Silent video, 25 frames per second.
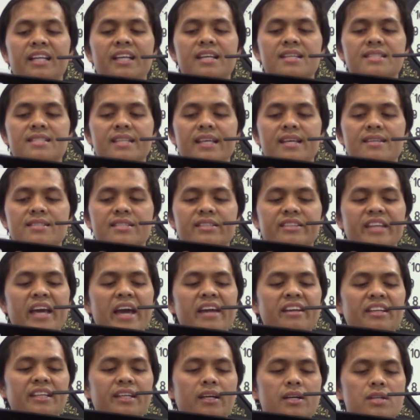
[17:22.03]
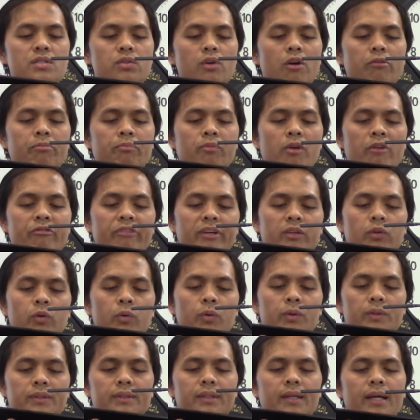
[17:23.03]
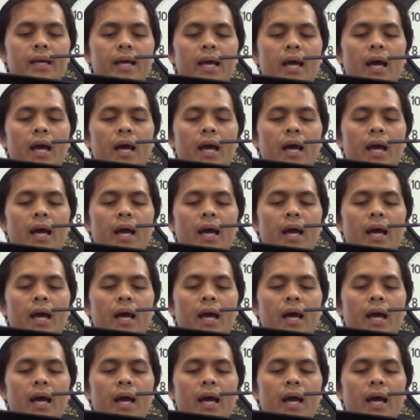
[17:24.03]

his 10 years of prophethood,